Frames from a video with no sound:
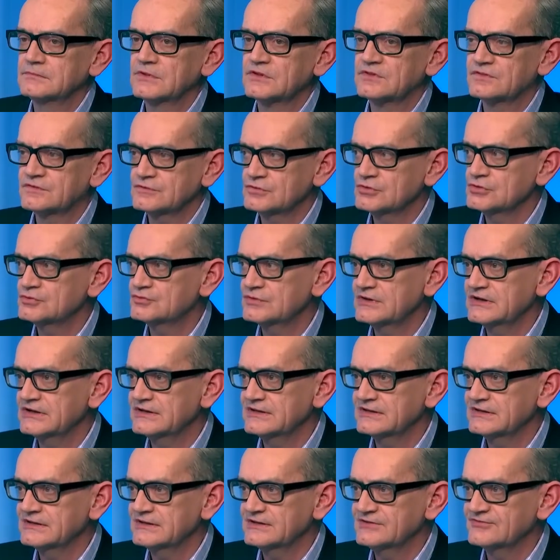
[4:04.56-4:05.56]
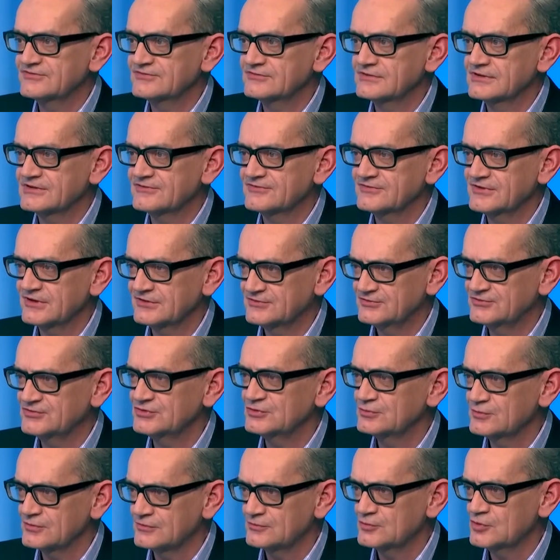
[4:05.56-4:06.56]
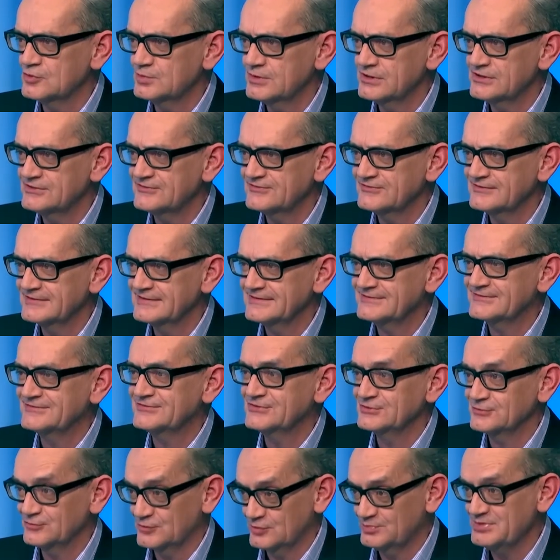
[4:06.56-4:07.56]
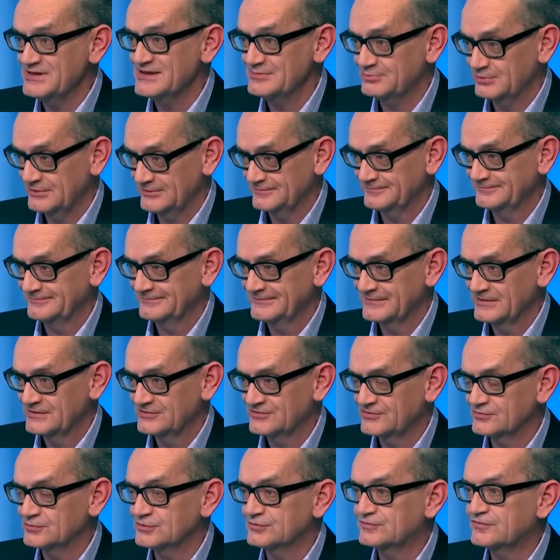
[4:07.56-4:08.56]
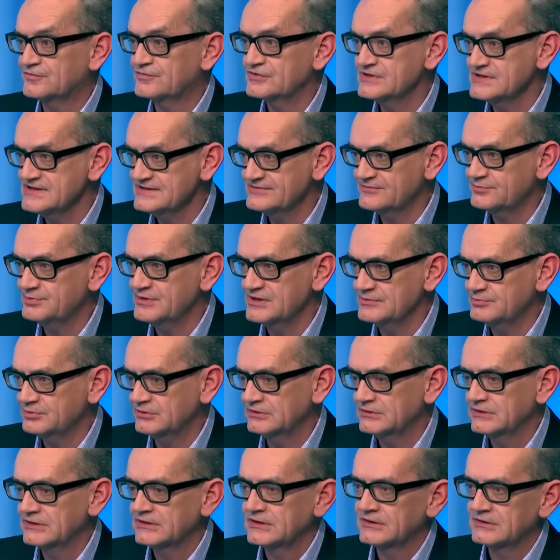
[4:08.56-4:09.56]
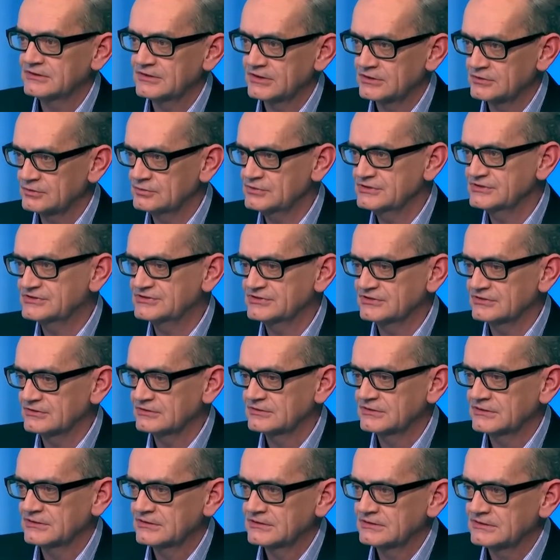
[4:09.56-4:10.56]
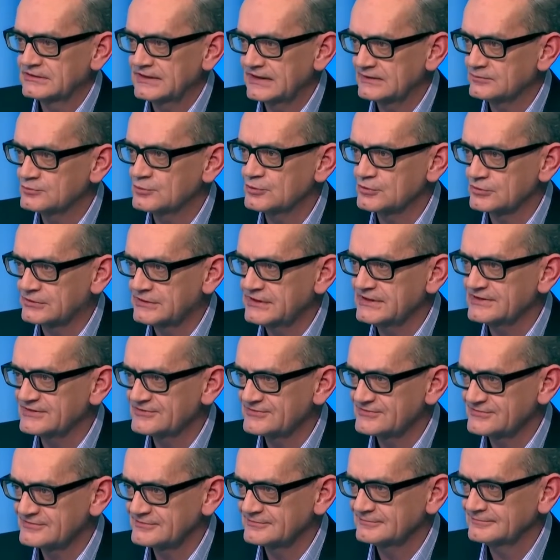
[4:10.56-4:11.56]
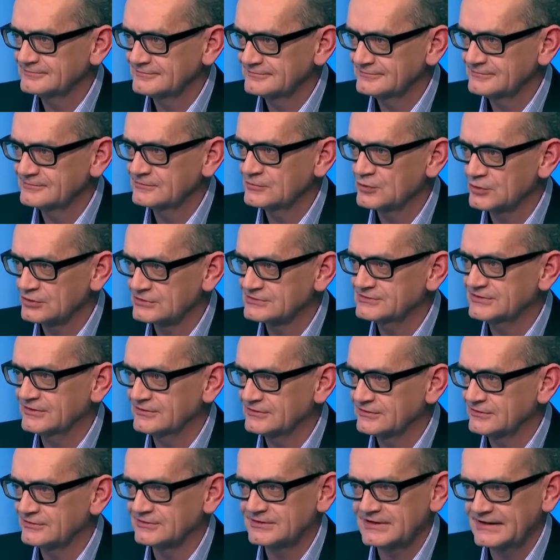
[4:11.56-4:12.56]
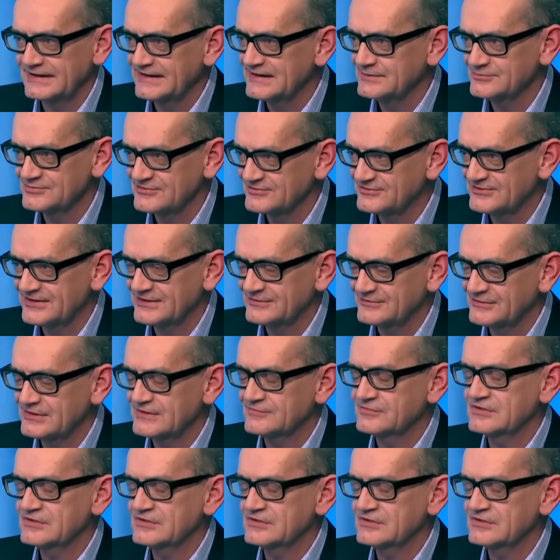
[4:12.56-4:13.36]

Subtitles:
The third really is, it's not to do with the robots, it's to do with the people. So it frees people not only to get more case work done on claims, etc.